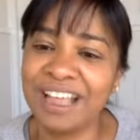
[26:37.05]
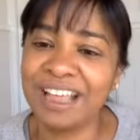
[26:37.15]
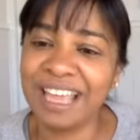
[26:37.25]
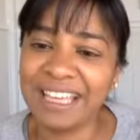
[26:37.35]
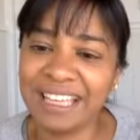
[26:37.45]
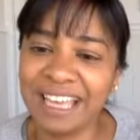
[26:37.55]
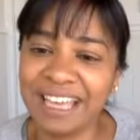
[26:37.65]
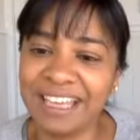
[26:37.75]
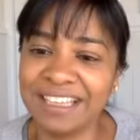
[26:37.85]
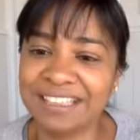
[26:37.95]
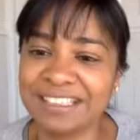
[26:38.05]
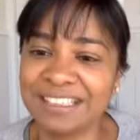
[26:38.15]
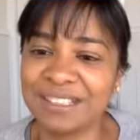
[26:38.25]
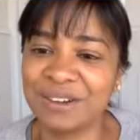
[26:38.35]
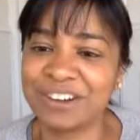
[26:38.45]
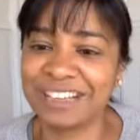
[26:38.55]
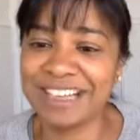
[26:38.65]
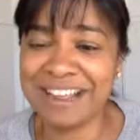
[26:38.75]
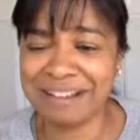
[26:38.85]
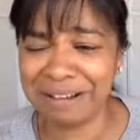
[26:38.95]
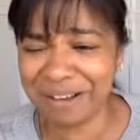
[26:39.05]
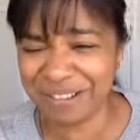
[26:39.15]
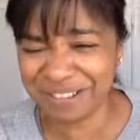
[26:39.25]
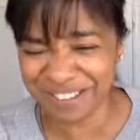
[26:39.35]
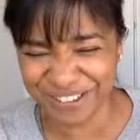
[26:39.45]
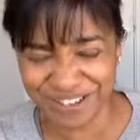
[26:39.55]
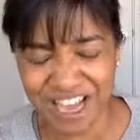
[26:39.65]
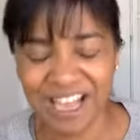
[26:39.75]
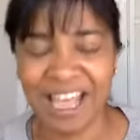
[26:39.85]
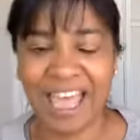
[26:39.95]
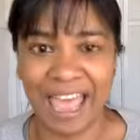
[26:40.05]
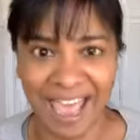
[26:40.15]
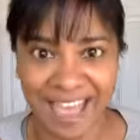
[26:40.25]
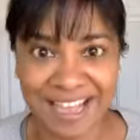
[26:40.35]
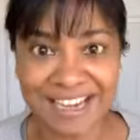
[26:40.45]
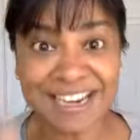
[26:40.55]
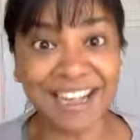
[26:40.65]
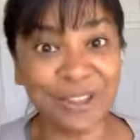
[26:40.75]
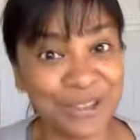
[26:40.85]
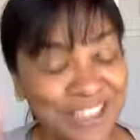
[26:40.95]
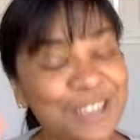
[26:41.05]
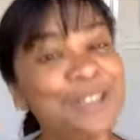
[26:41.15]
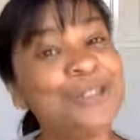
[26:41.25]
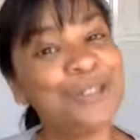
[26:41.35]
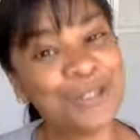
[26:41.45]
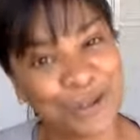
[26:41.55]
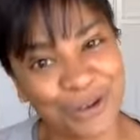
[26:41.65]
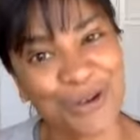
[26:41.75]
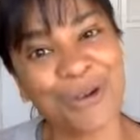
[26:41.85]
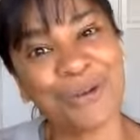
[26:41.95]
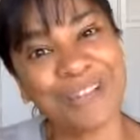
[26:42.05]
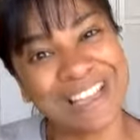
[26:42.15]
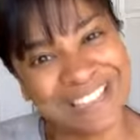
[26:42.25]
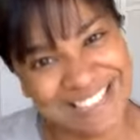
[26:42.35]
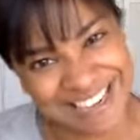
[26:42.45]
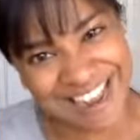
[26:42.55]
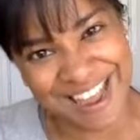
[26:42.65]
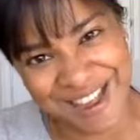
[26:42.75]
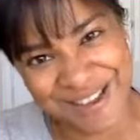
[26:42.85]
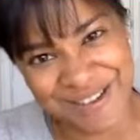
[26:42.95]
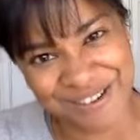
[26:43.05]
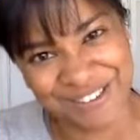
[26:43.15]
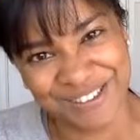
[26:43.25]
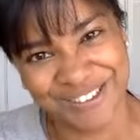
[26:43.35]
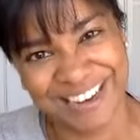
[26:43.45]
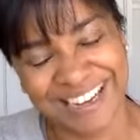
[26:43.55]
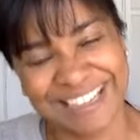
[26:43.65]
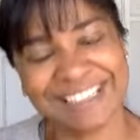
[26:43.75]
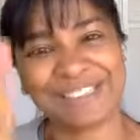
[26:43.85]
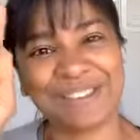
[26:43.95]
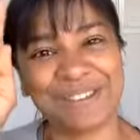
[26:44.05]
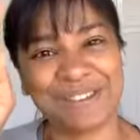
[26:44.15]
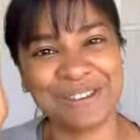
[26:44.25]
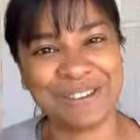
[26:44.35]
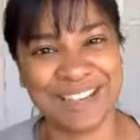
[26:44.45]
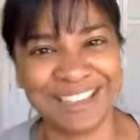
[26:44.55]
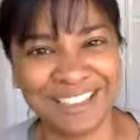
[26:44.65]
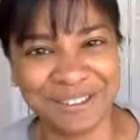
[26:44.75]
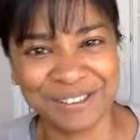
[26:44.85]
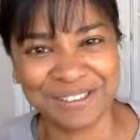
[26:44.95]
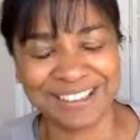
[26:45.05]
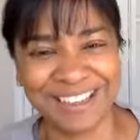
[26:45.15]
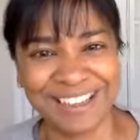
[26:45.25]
Hey, Kate, sorry I didn't, oh God. And you need to scroll down, right? So, you know,